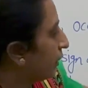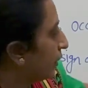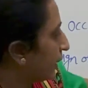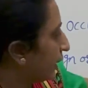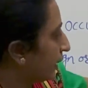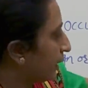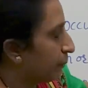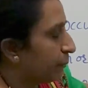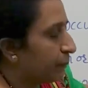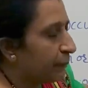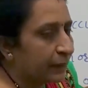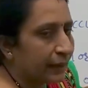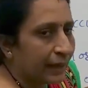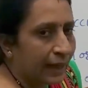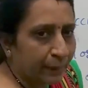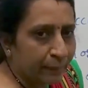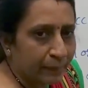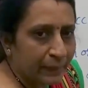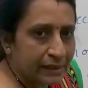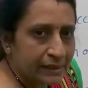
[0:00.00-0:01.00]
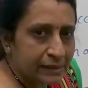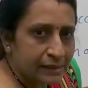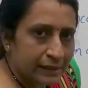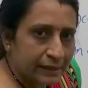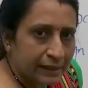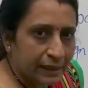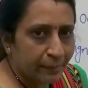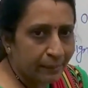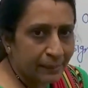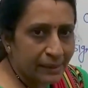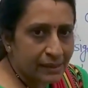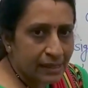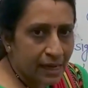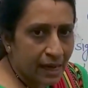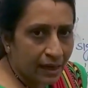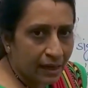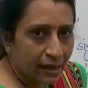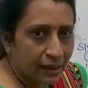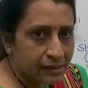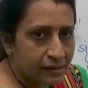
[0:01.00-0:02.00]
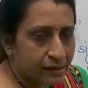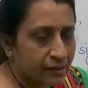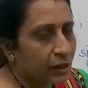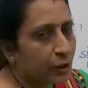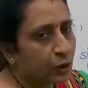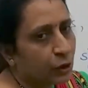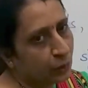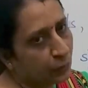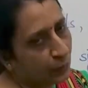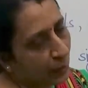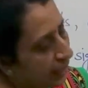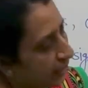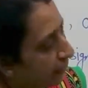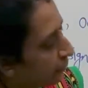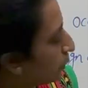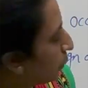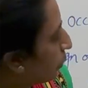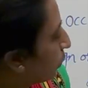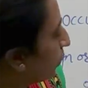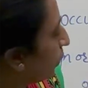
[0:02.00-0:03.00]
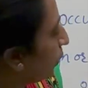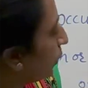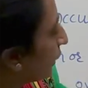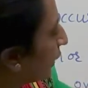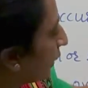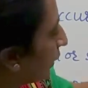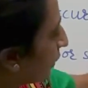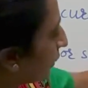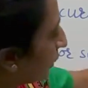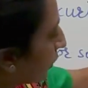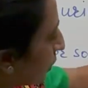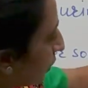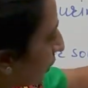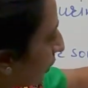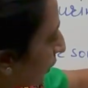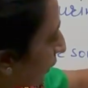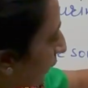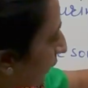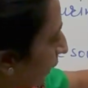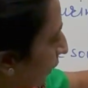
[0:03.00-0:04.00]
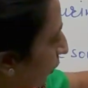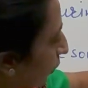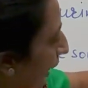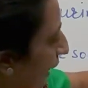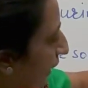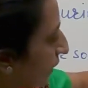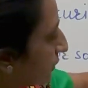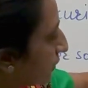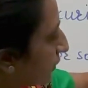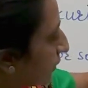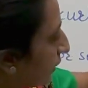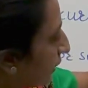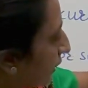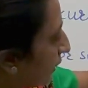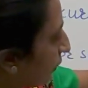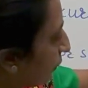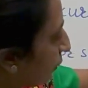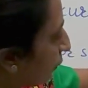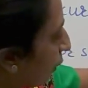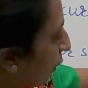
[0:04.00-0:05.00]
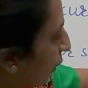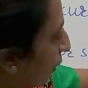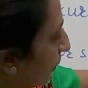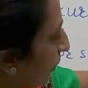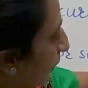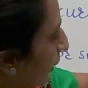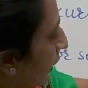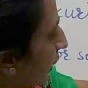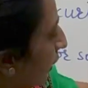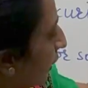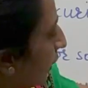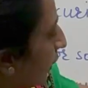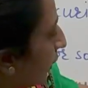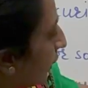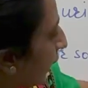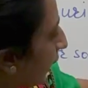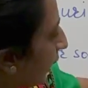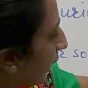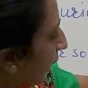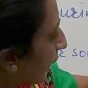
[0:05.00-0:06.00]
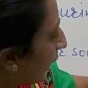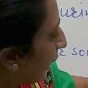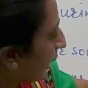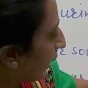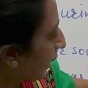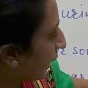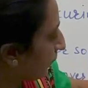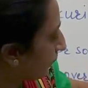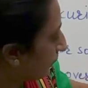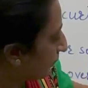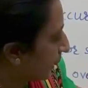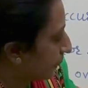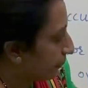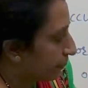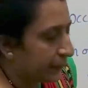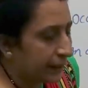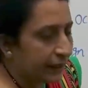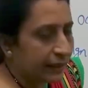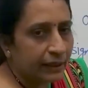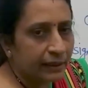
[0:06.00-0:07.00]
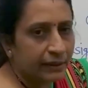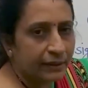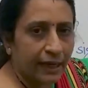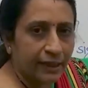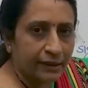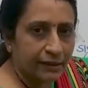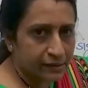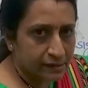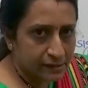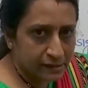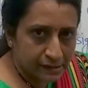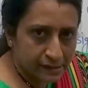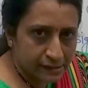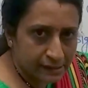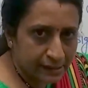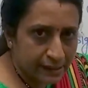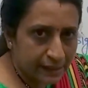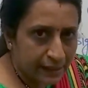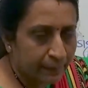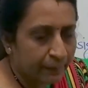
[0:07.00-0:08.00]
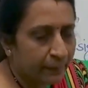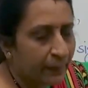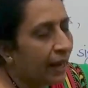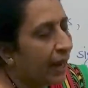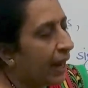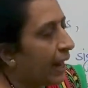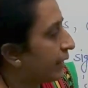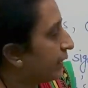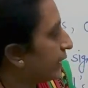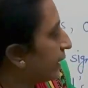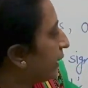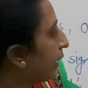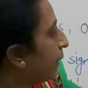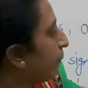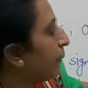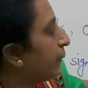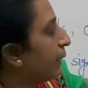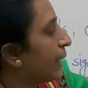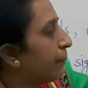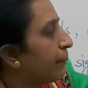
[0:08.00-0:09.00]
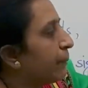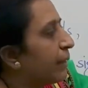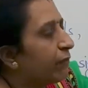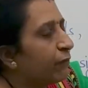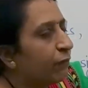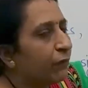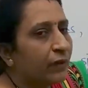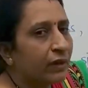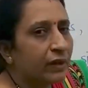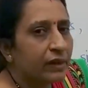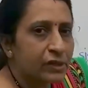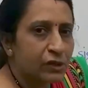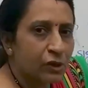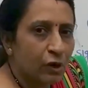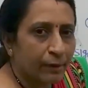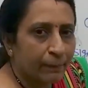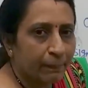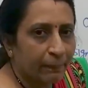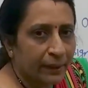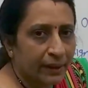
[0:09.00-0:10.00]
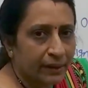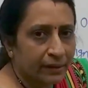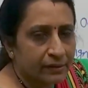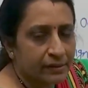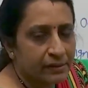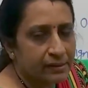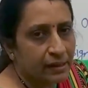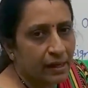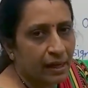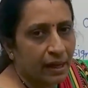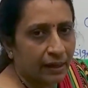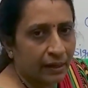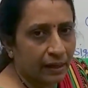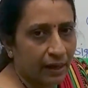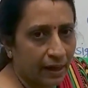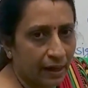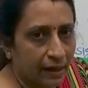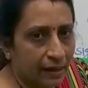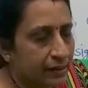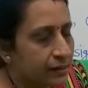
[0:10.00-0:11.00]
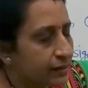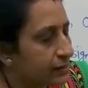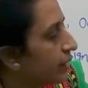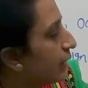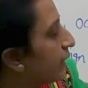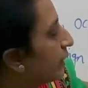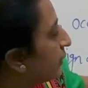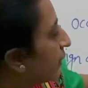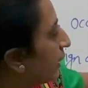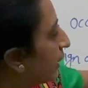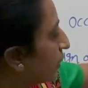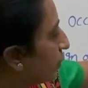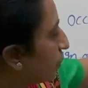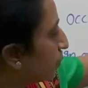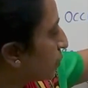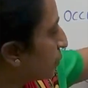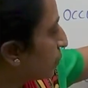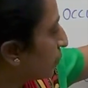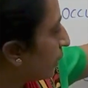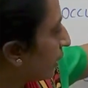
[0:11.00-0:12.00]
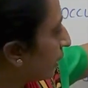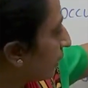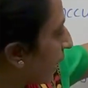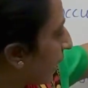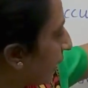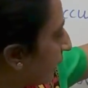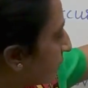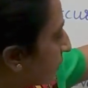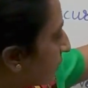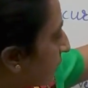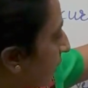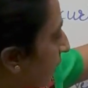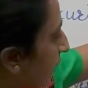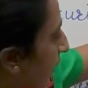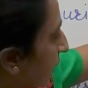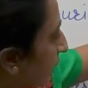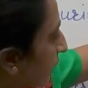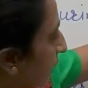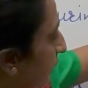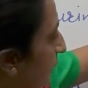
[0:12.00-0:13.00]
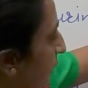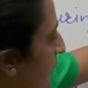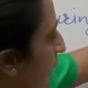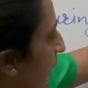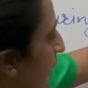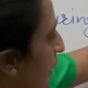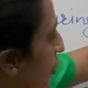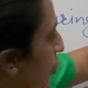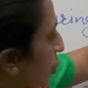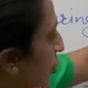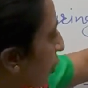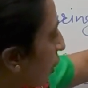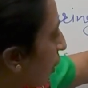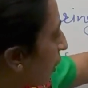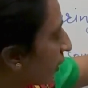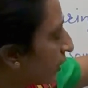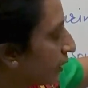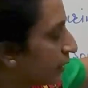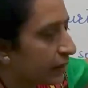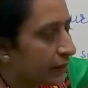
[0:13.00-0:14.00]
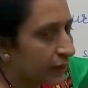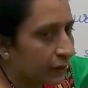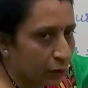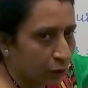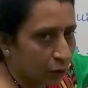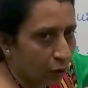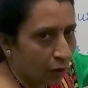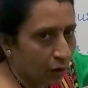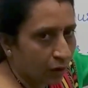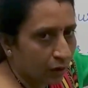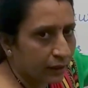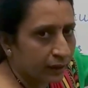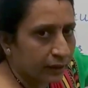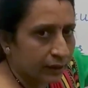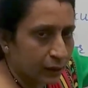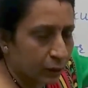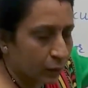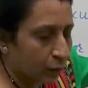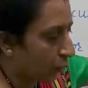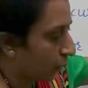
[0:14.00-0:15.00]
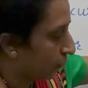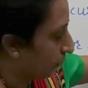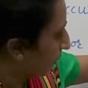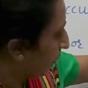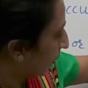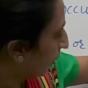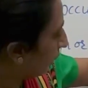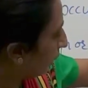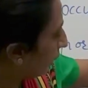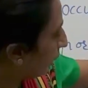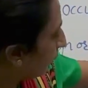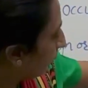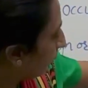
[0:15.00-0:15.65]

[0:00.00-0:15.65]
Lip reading: If rhyming scheme is asked, you have to give answer in a form AABB, that is the scheme, and if rhyming words or pairs are asked, then you should answer like this: shock, rock, comma,